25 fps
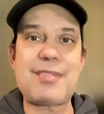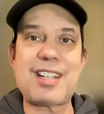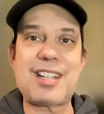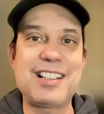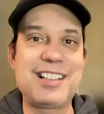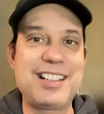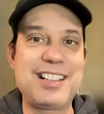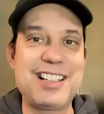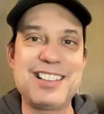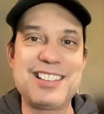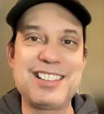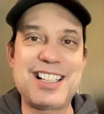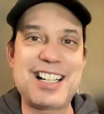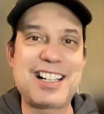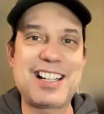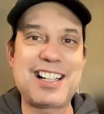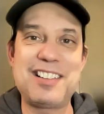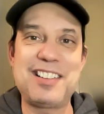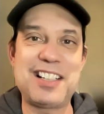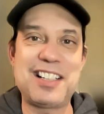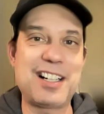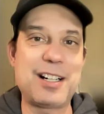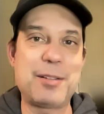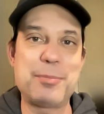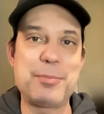Again, like I
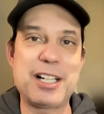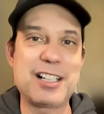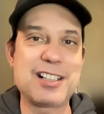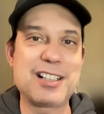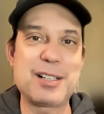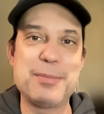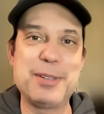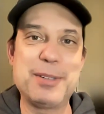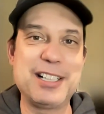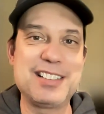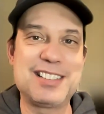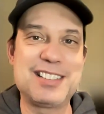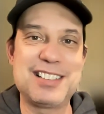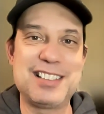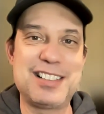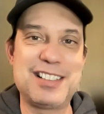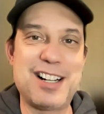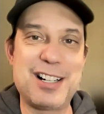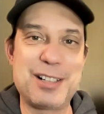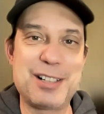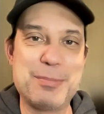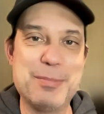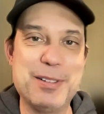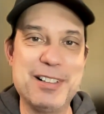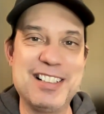said, I'm not committed to
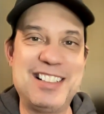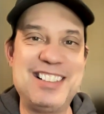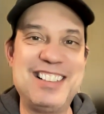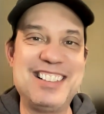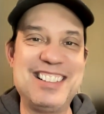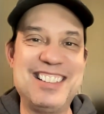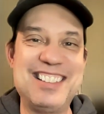dogma.